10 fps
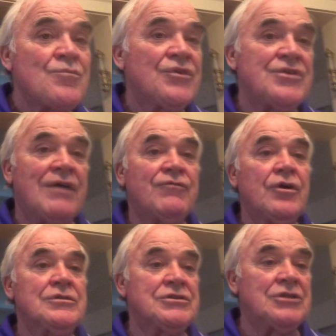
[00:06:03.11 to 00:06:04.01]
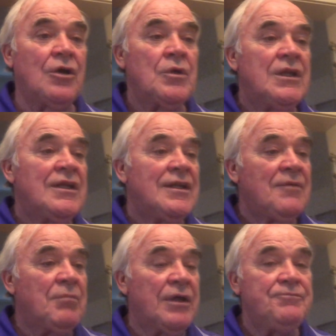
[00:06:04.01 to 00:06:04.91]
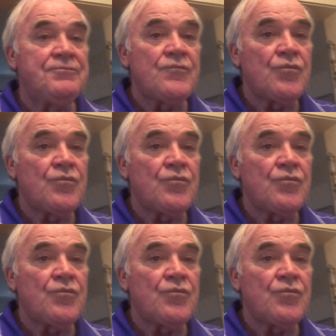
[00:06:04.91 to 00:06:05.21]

It's our first. So, but